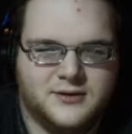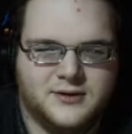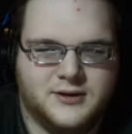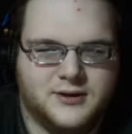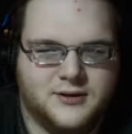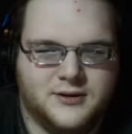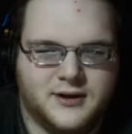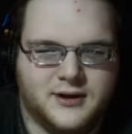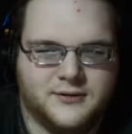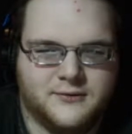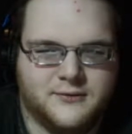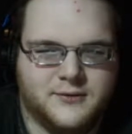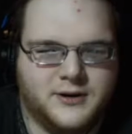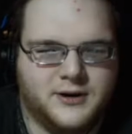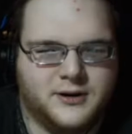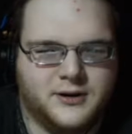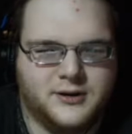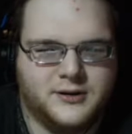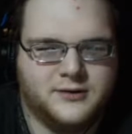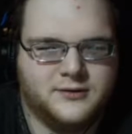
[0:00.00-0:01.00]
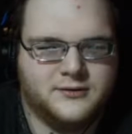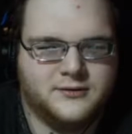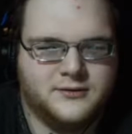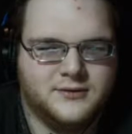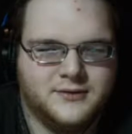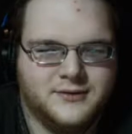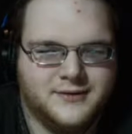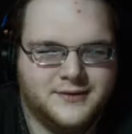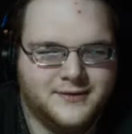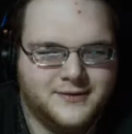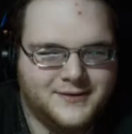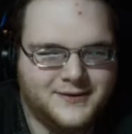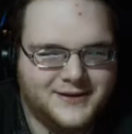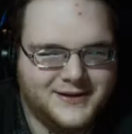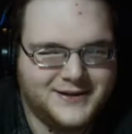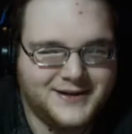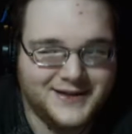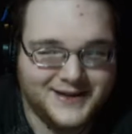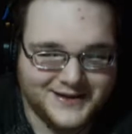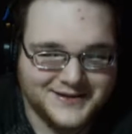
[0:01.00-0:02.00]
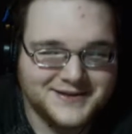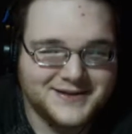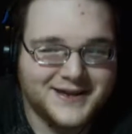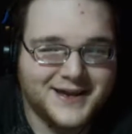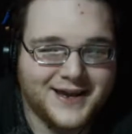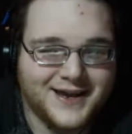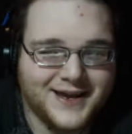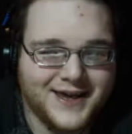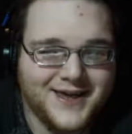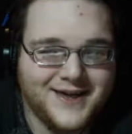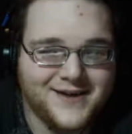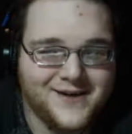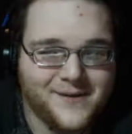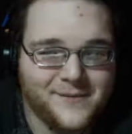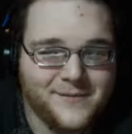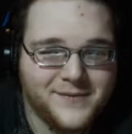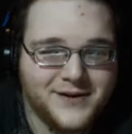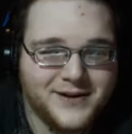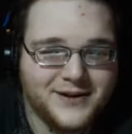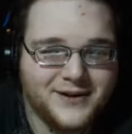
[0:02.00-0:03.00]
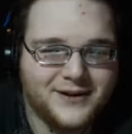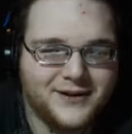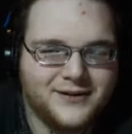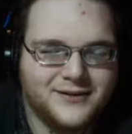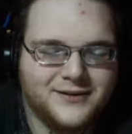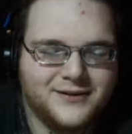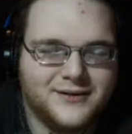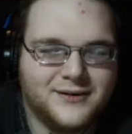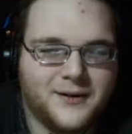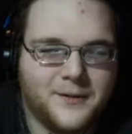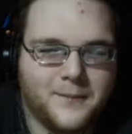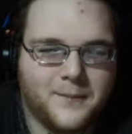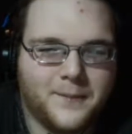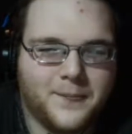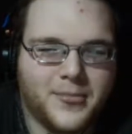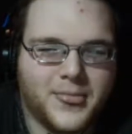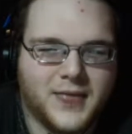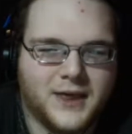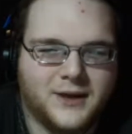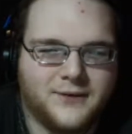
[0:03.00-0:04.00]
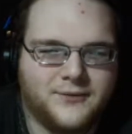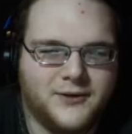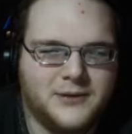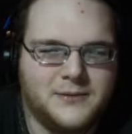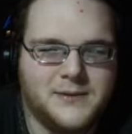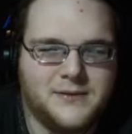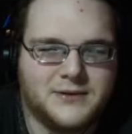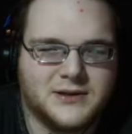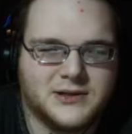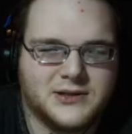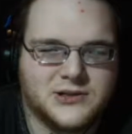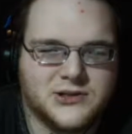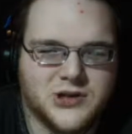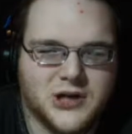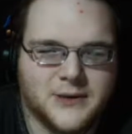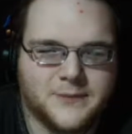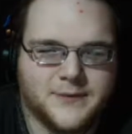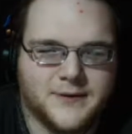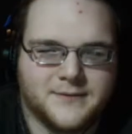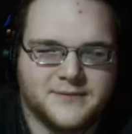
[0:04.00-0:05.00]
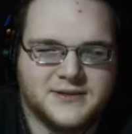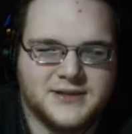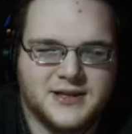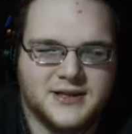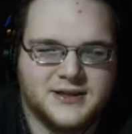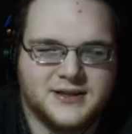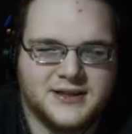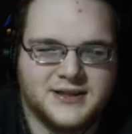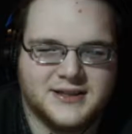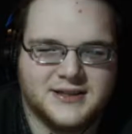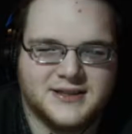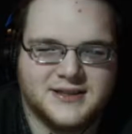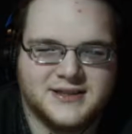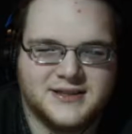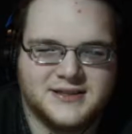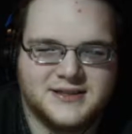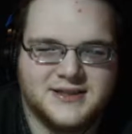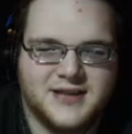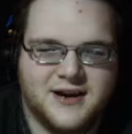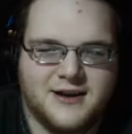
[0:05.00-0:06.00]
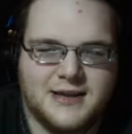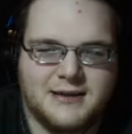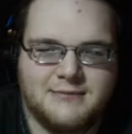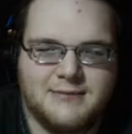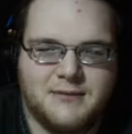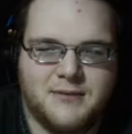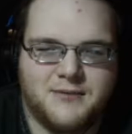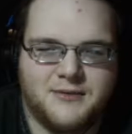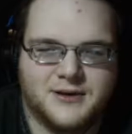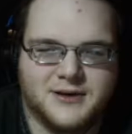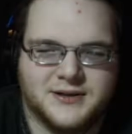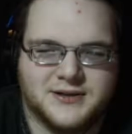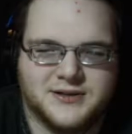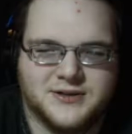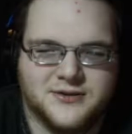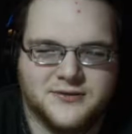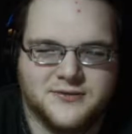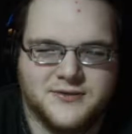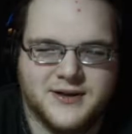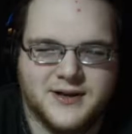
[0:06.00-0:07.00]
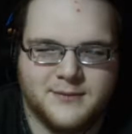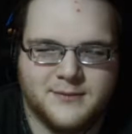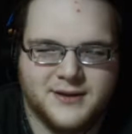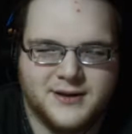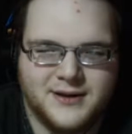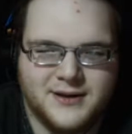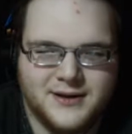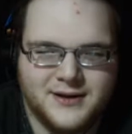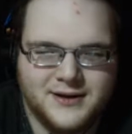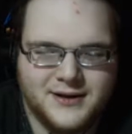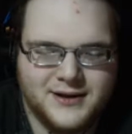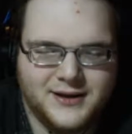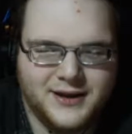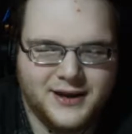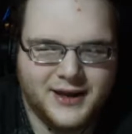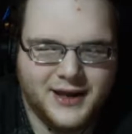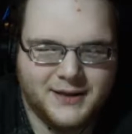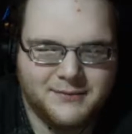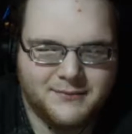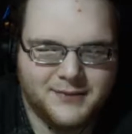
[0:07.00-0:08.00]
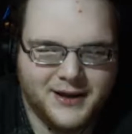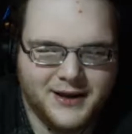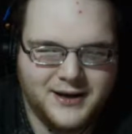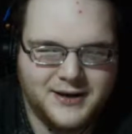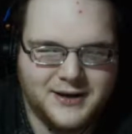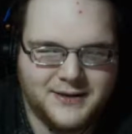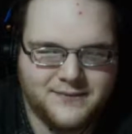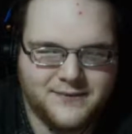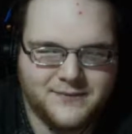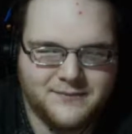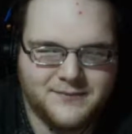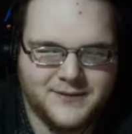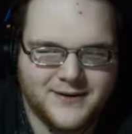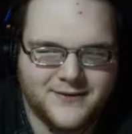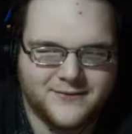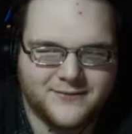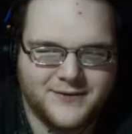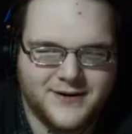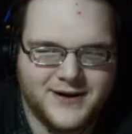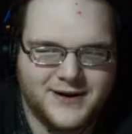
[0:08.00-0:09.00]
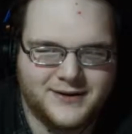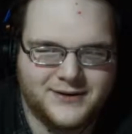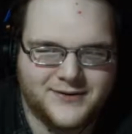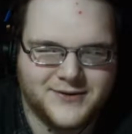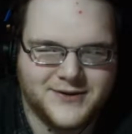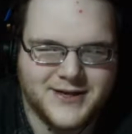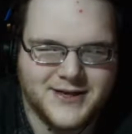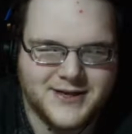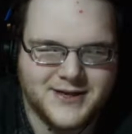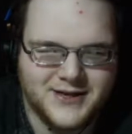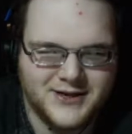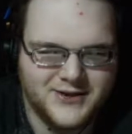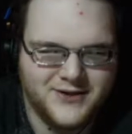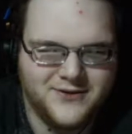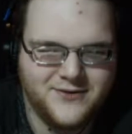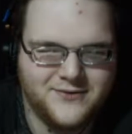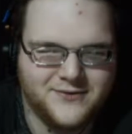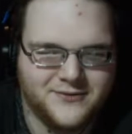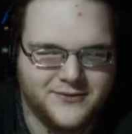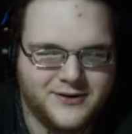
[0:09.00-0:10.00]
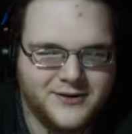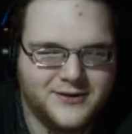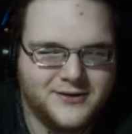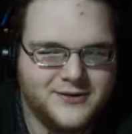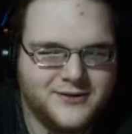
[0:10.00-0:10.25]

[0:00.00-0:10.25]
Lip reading: You're not real. Yes, I am. It filled me with a sharp reptilian stare that made me want to scream. I might even be realer than you.